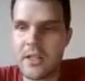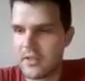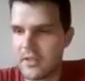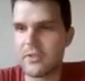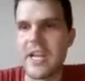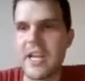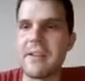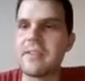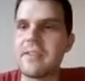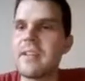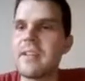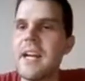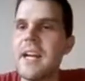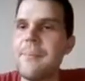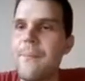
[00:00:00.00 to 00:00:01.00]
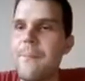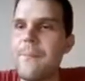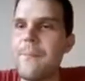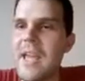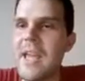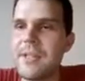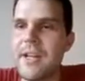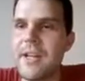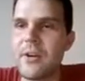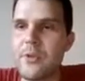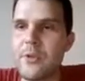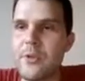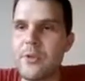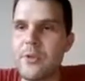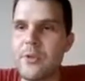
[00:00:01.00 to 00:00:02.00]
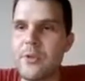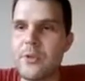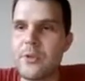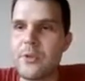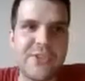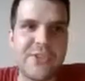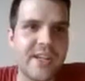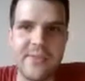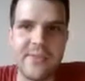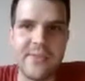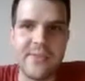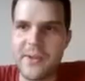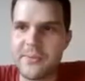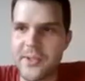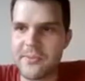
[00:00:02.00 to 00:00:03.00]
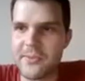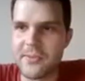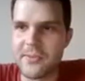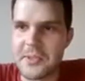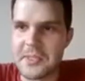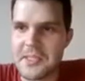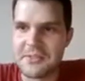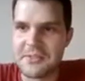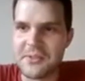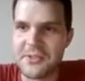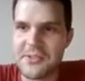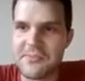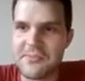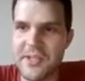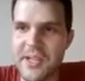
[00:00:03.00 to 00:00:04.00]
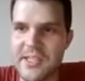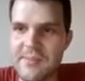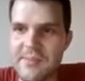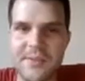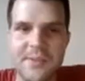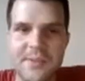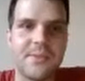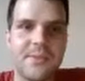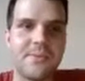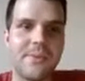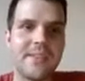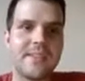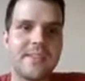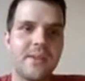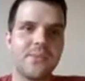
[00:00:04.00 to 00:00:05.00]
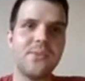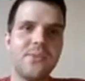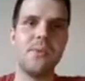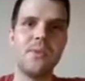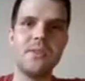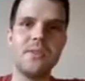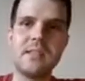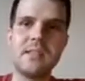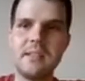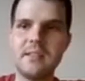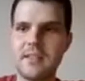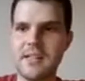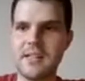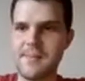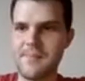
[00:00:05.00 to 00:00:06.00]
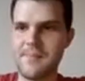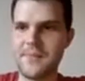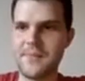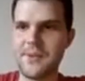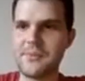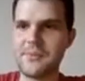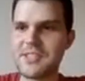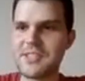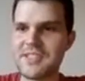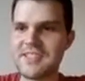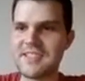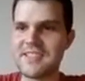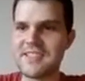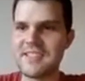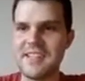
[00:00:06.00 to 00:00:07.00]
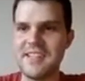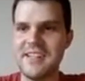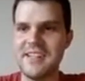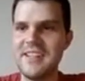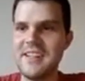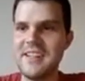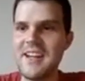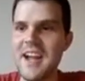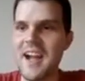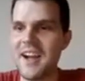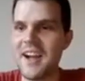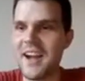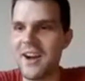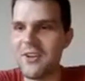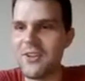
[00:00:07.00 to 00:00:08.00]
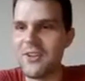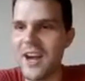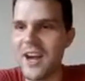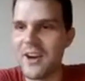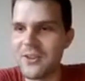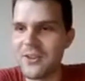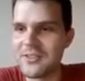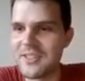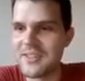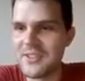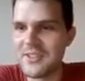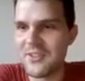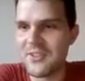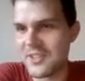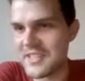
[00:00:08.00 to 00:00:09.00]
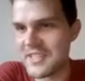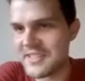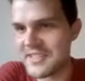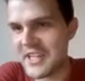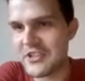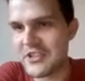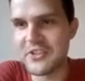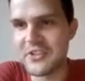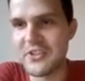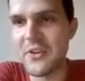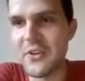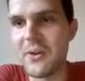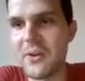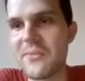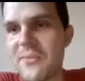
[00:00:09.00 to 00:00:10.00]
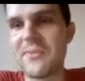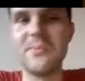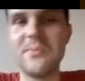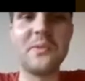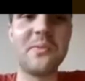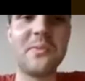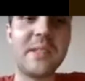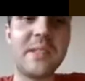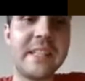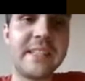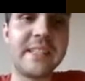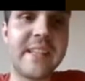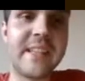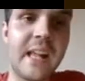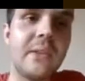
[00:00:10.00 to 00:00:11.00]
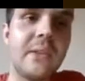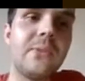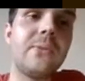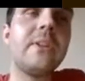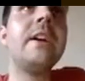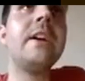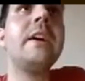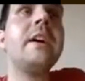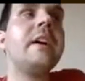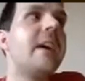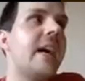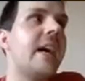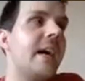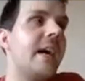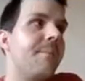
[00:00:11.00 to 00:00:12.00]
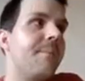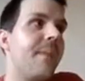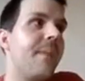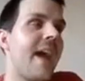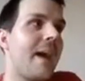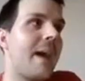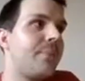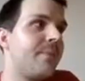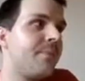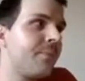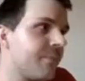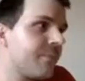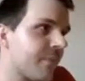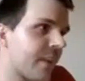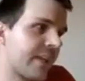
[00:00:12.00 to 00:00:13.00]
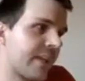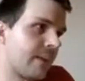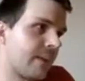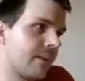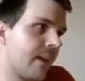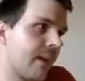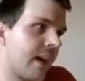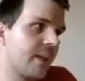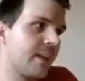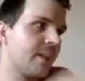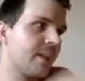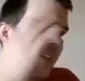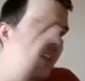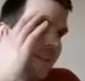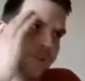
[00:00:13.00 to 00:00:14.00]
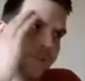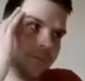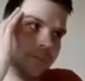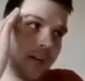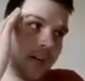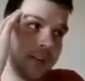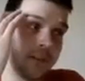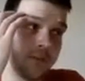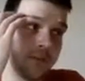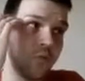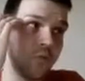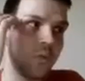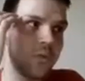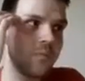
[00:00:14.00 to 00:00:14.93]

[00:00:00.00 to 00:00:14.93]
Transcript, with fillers: Okay, um, maybe now the juicy stuff. I think what what what uh, Rosemary has been waiting for mostly, um, which is uh, how how did the organization of the movement itself um, happen? Again, I um, I didn't,